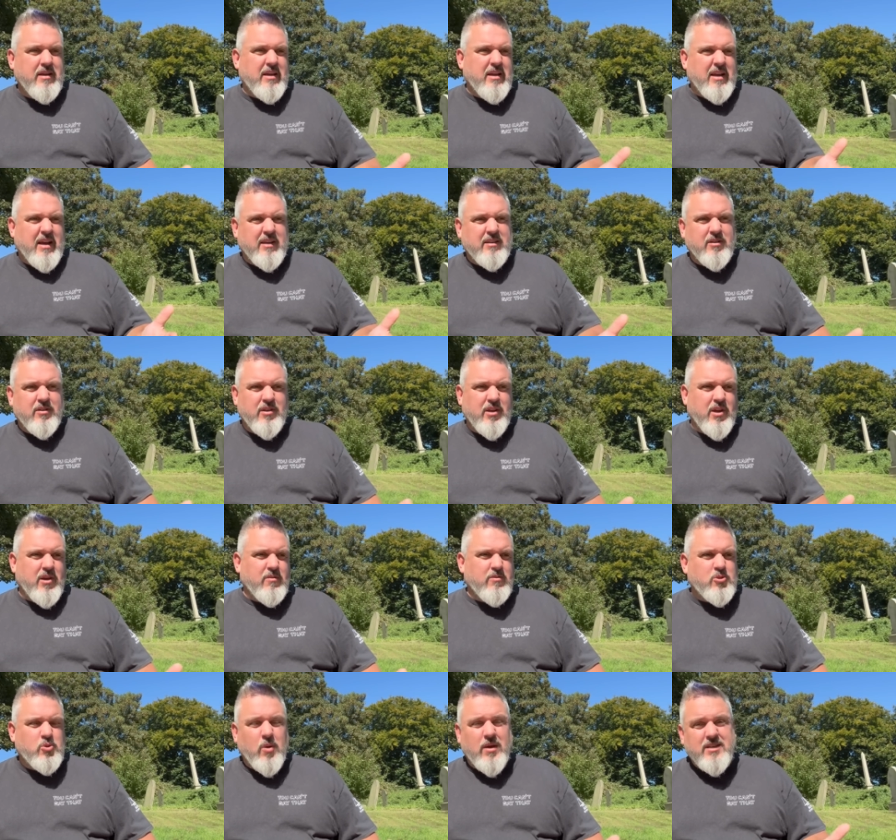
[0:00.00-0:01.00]
I don't know,
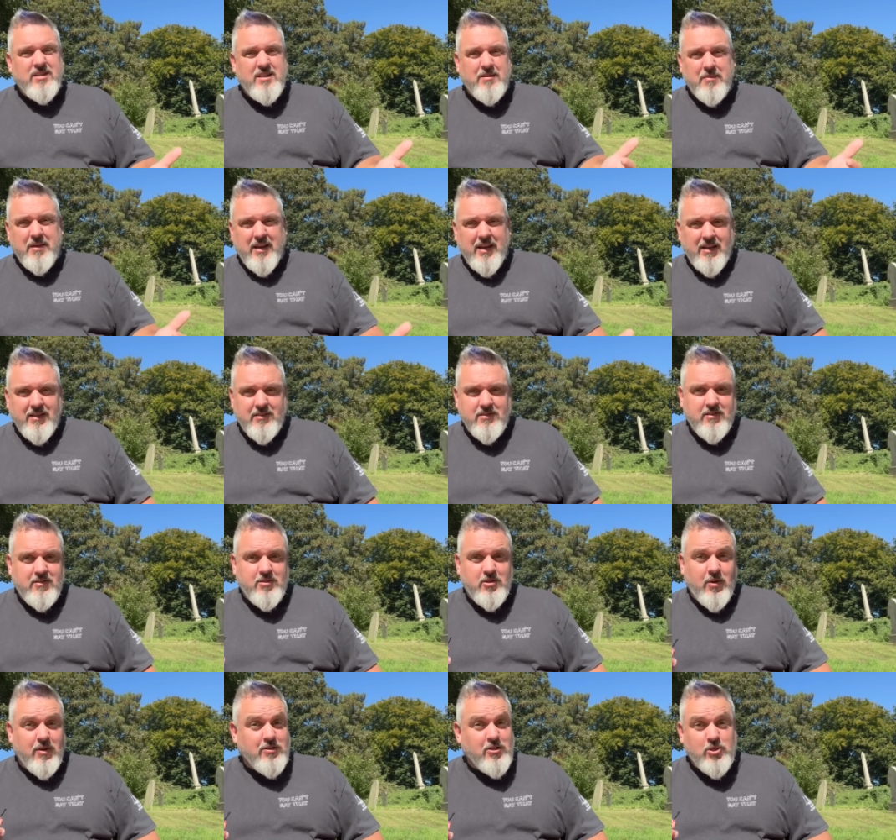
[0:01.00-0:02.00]
20 minutes. So
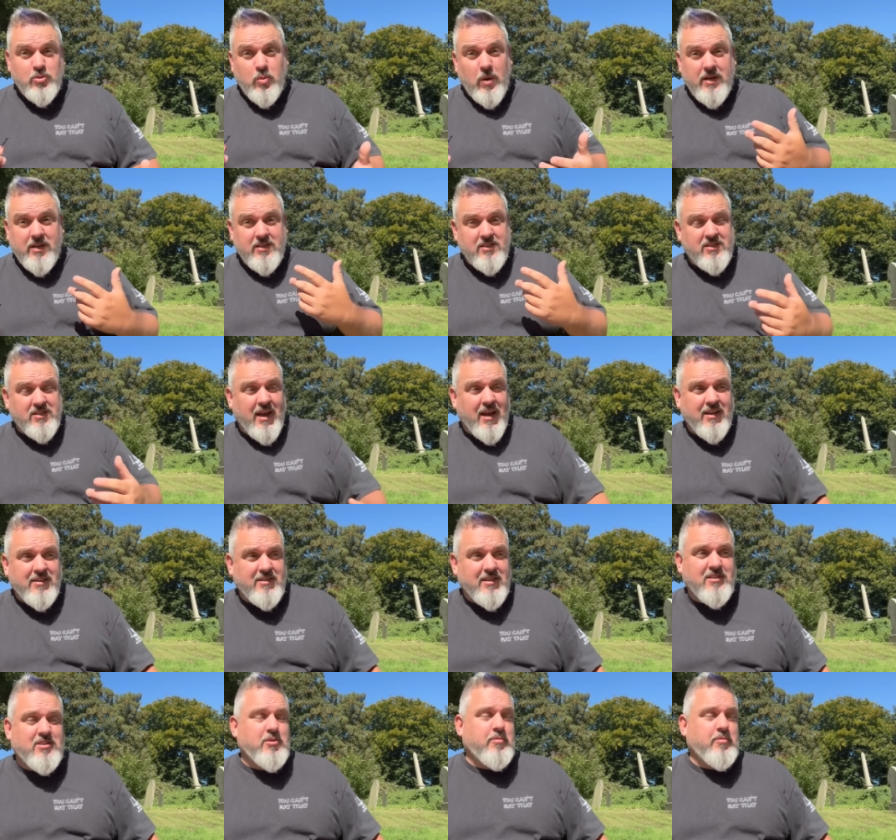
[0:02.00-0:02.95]
I just went and sat and did some